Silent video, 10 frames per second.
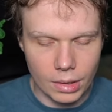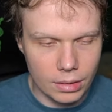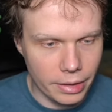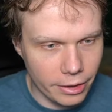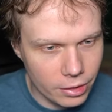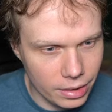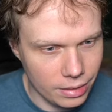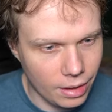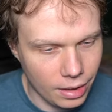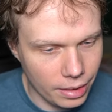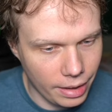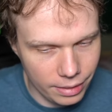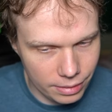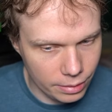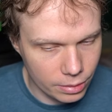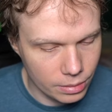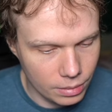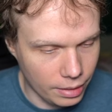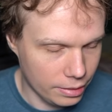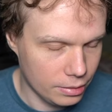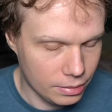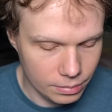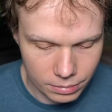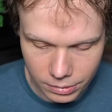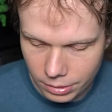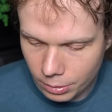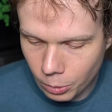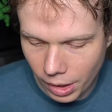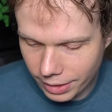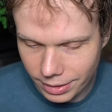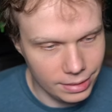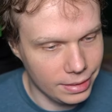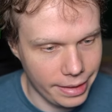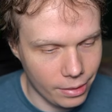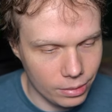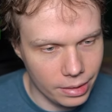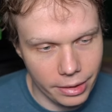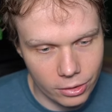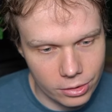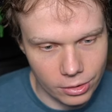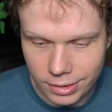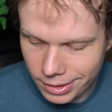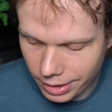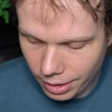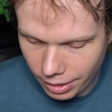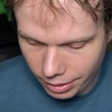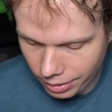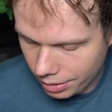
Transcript: The air gets hot as it's like winding down. The air starts to get hot.